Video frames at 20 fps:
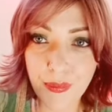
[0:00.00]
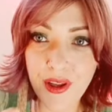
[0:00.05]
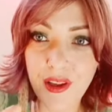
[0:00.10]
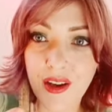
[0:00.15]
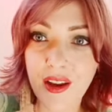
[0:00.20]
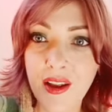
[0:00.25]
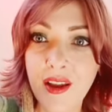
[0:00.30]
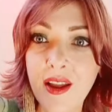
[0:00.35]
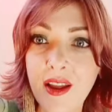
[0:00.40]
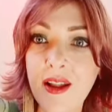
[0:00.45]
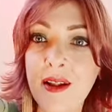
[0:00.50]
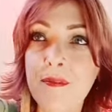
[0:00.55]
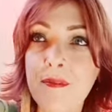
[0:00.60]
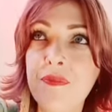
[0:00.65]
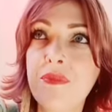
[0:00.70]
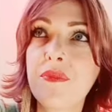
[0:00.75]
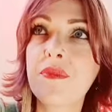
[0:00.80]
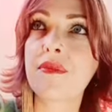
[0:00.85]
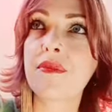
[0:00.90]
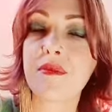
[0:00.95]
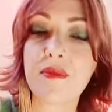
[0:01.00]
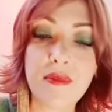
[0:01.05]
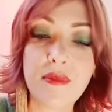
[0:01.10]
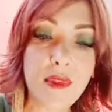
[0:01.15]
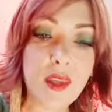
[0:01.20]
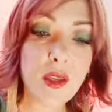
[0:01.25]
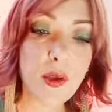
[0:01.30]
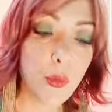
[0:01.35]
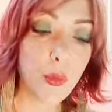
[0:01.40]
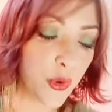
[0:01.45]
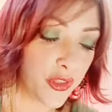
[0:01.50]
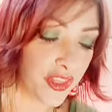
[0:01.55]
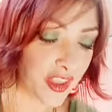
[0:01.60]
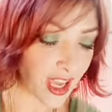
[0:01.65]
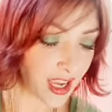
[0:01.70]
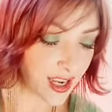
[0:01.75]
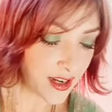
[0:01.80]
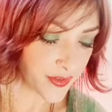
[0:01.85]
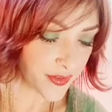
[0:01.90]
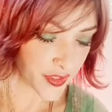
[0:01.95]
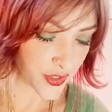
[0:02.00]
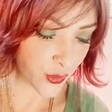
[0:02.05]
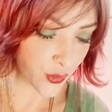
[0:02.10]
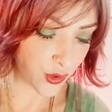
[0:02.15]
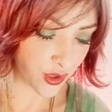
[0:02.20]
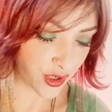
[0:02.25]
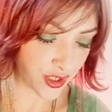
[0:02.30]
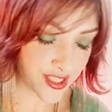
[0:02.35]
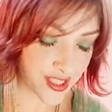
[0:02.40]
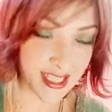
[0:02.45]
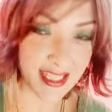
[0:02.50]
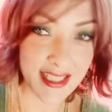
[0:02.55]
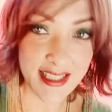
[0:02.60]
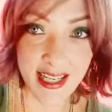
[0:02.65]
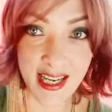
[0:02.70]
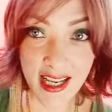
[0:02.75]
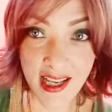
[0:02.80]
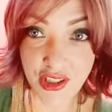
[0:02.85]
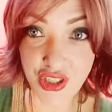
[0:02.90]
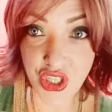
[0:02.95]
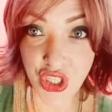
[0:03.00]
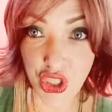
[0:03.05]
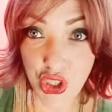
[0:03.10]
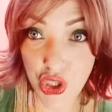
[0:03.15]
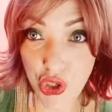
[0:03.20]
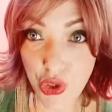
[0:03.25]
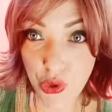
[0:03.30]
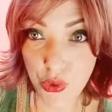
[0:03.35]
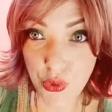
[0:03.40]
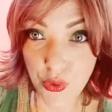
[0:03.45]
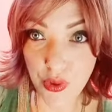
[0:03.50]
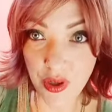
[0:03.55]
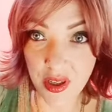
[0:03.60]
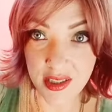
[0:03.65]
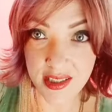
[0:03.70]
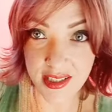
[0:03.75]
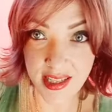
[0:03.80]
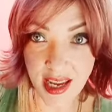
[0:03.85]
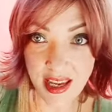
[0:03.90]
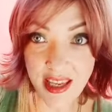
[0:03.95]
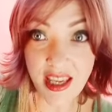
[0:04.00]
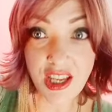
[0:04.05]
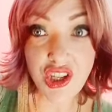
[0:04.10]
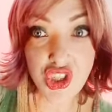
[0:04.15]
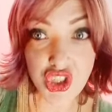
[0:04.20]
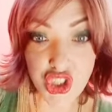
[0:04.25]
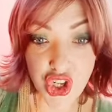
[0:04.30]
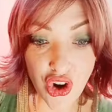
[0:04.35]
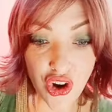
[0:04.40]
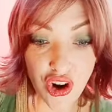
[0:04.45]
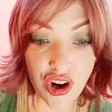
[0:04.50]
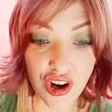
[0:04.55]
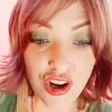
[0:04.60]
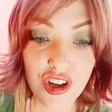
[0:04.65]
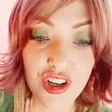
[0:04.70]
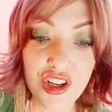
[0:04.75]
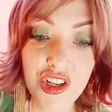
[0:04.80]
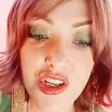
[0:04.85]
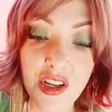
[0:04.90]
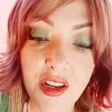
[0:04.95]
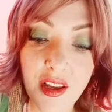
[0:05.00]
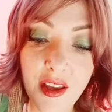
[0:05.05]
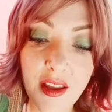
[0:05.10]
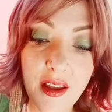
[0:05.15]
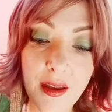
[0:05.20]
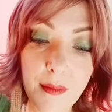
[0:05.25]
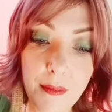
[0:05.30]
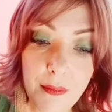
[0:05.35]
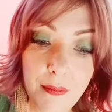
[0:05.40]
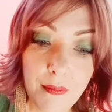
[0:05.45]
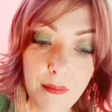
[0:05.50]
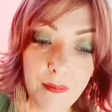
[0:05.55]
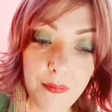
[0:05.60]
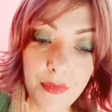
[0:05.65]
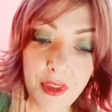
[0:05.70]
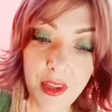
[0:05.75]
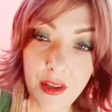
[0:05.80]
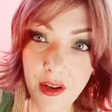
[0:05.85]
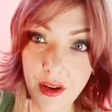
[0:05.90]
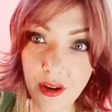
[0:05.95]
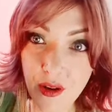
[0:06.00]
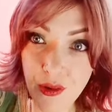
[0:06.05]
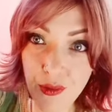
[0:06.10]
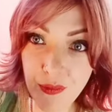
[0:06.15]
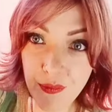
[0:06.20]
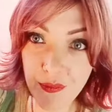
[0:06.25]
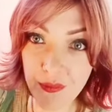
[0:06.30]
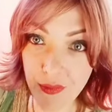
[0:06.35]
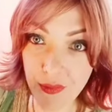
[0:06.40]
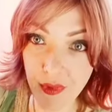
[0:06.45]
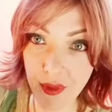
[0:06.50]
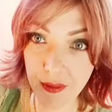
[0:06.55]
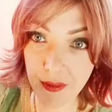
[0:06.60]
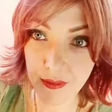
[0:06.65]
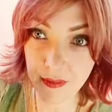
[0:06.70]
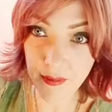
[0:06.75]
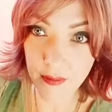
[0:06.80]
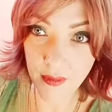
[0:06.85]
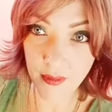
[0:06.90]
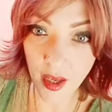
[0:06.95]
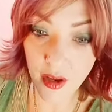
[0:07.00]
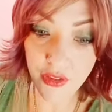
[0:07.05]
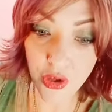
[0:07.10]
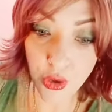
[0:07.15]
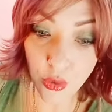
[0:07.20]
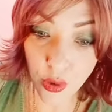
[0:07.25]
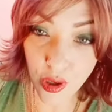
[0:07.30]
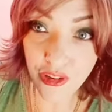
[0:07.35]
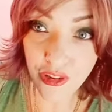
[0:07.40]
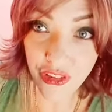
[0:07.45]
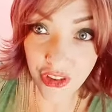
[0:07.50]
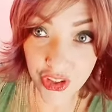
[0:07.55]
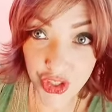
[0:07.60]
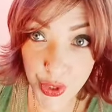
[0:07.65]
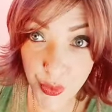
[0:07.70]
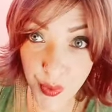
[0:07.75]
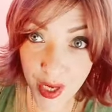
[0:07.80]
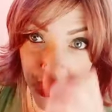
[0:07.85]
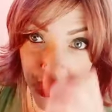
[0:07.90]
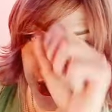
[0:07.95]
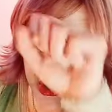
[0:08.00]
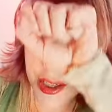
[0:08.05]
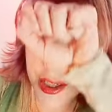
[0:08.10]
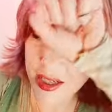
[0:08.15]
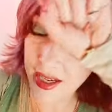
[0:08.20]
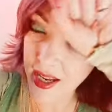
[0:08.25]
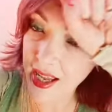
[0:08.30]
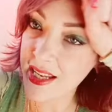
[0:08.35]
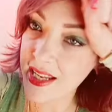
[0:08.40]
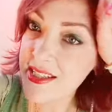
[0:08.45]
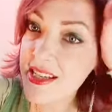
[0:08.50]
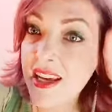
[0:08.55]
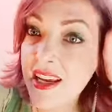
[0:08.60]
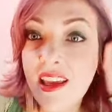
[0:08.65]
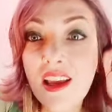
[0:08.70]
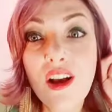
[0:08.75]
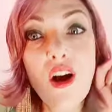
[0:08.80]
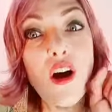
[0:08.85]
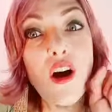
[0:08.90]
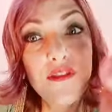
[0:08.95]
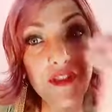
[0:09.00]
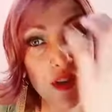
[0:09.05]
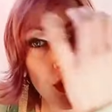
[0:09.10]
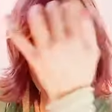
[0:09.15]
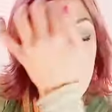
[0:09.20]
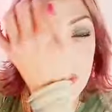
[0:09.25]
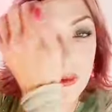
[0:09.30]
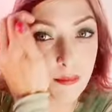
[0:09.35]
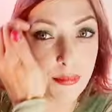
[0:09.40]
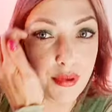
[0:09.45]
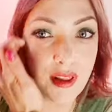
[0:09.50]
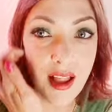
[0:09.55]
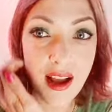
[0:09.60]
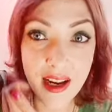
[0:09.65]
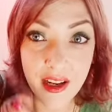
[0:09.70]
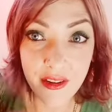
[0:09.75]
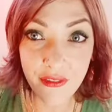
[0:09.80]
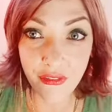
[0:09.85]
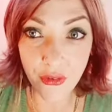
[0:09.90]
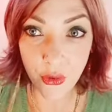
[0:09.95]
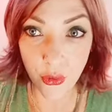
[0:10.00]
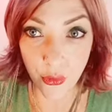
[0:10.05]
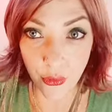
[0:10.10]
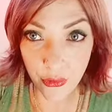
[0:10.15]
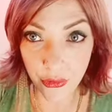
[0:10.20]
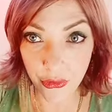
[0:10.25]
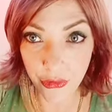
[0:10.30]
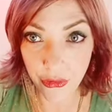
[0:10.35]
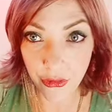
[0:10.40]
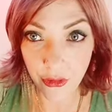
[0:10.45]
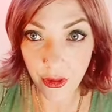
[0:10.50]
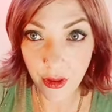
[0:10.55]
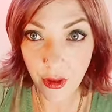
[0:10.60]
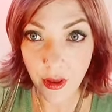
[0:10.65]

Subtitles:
But with the Eight of Swords, it takes you taking charge, you know, of your situation and taking off your own blindfolds.